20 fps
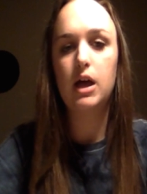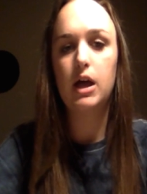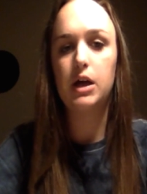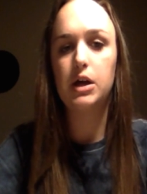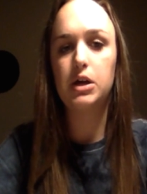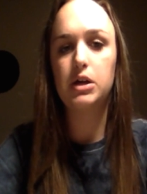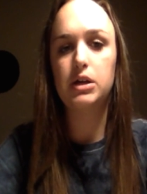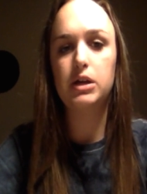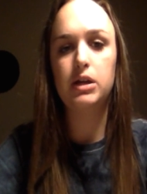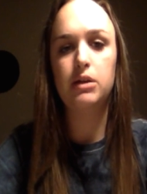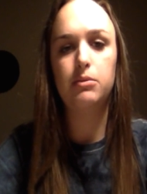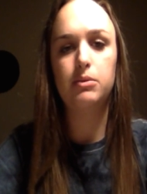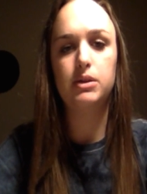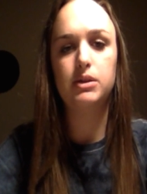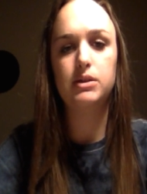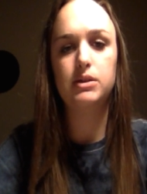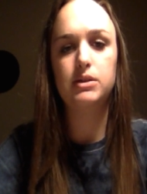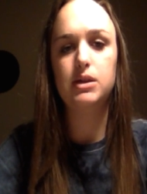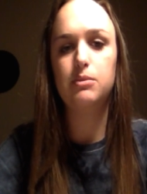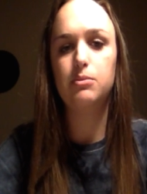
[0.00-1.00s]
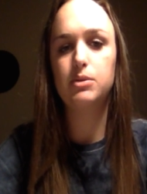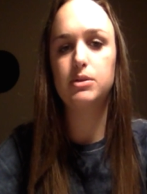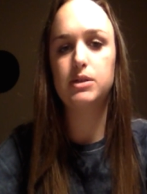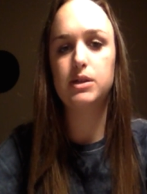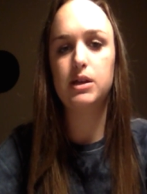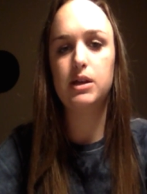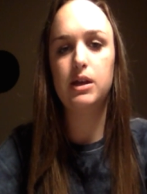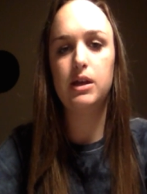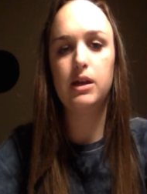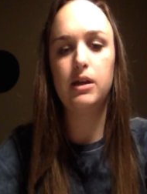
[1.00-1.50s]
I couldn't eat what the team was
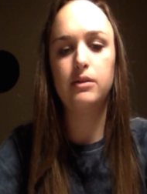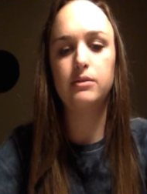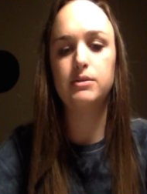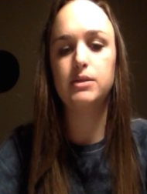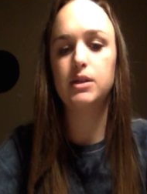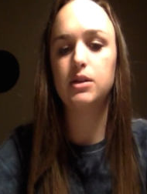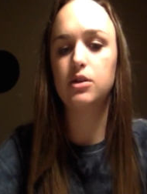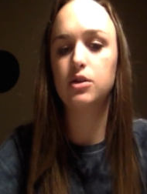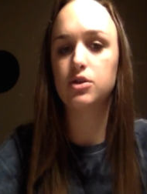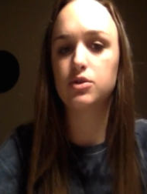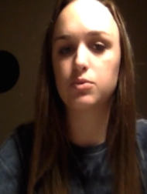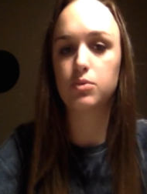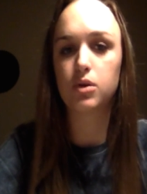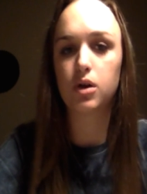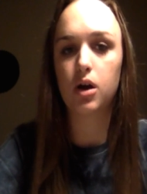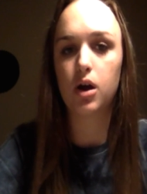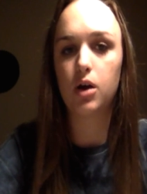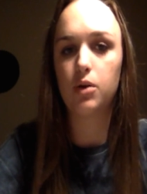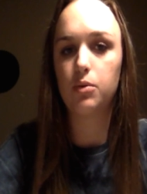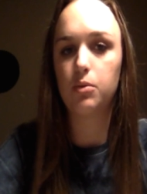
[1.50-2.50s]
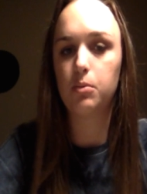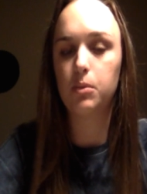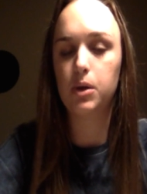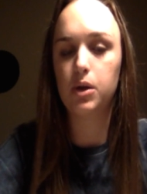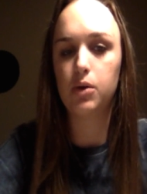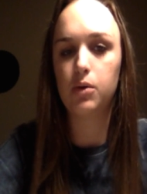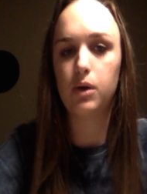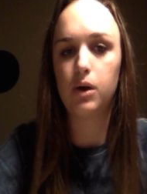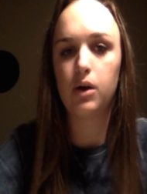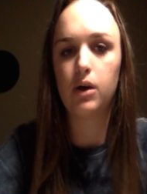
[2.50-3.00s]
eating. Dinners were hard when we
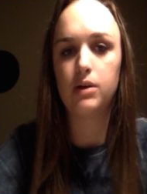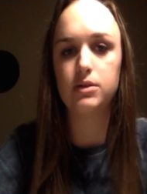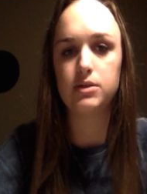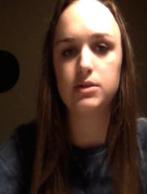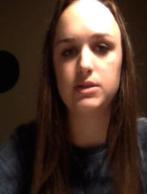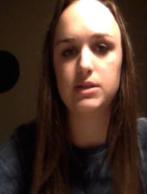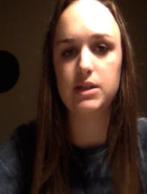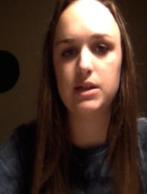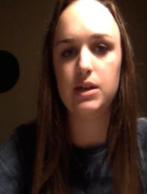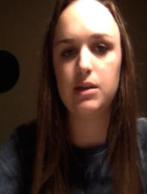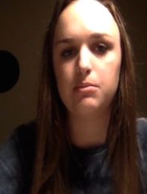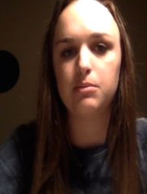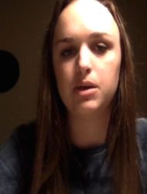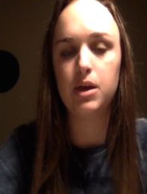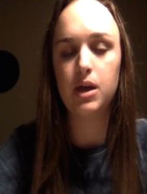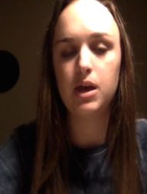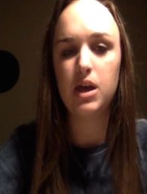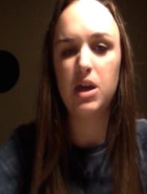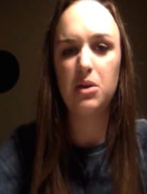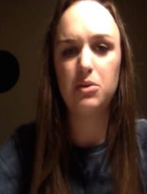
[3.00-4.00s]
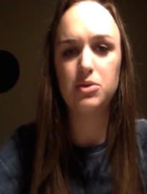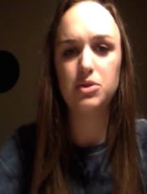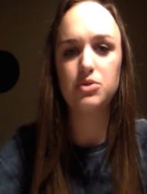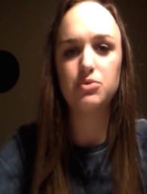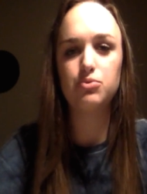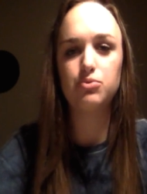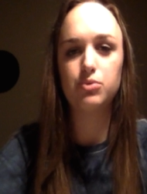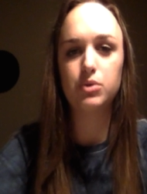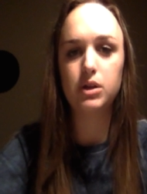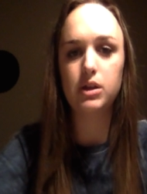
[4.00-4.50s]
go out as a team. It was just
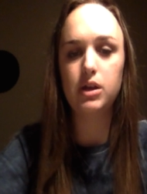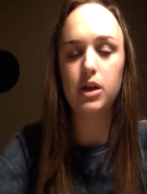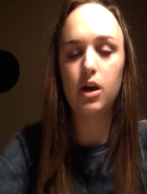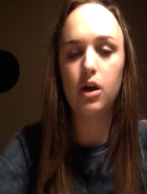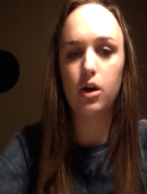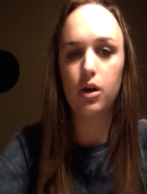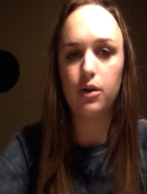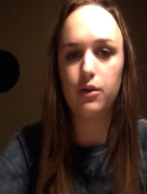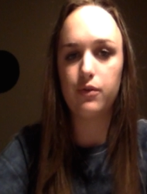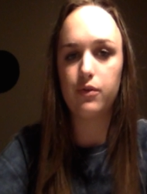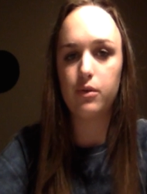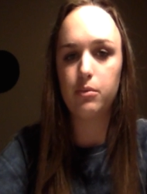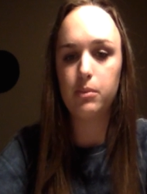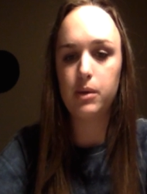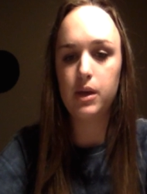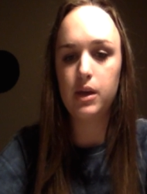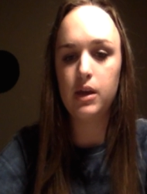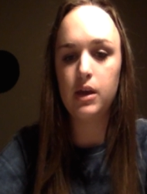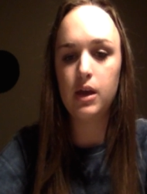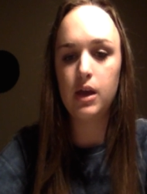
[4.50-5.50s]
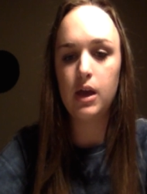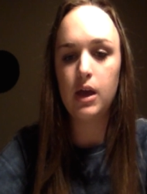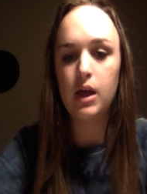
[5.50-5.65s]
really hard for me.